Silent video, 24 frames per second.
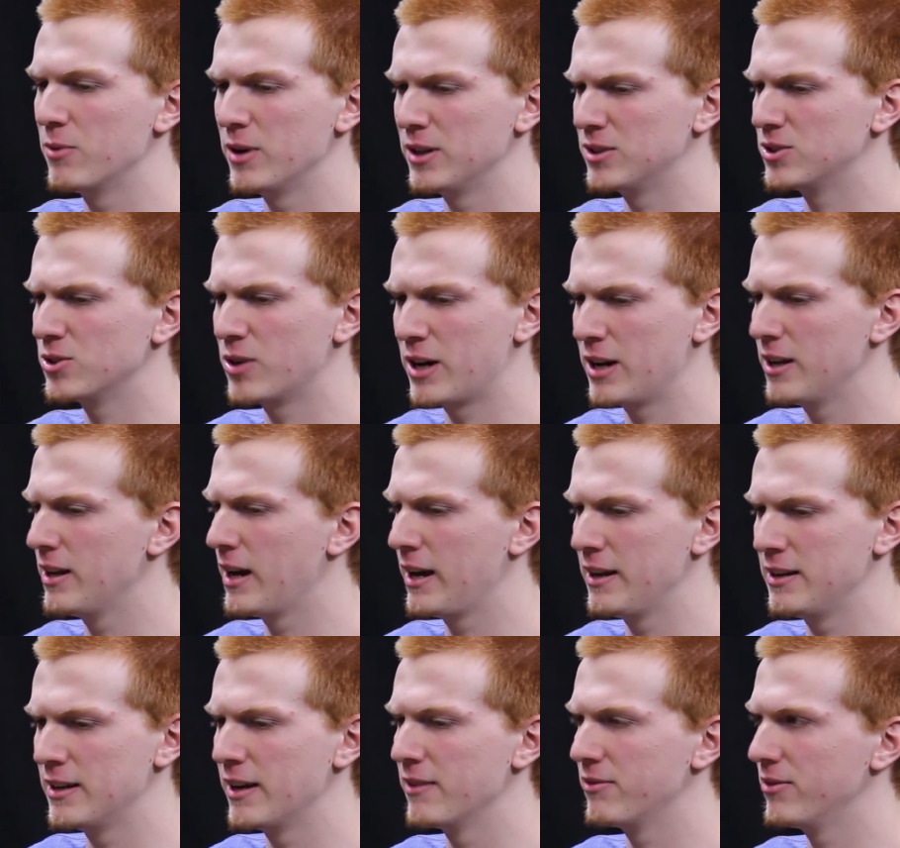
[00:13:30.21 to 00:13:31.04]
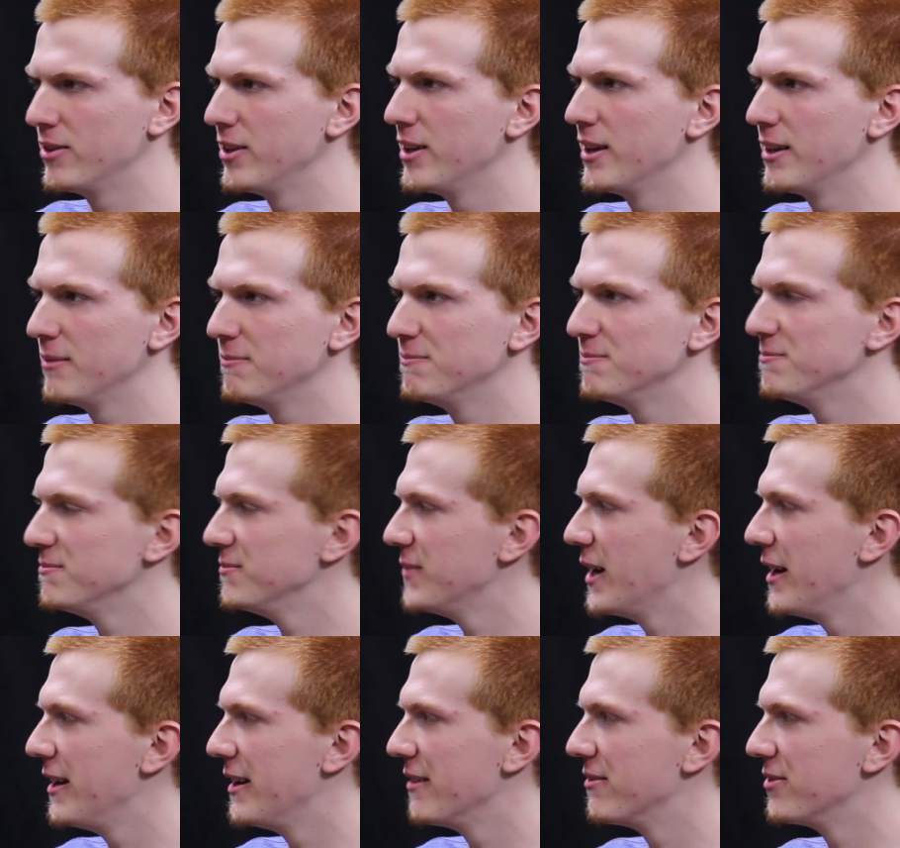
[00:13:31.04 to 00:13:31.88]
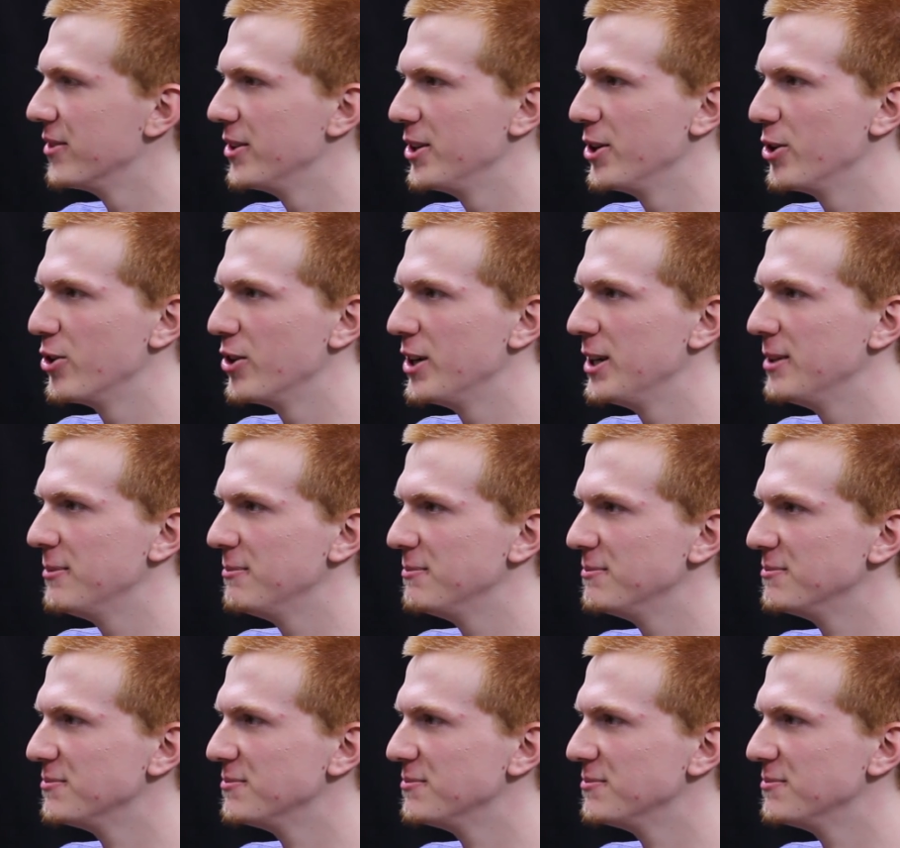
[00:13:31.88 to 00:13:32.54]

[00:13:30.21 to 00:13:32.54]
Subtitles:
So I definitely agree.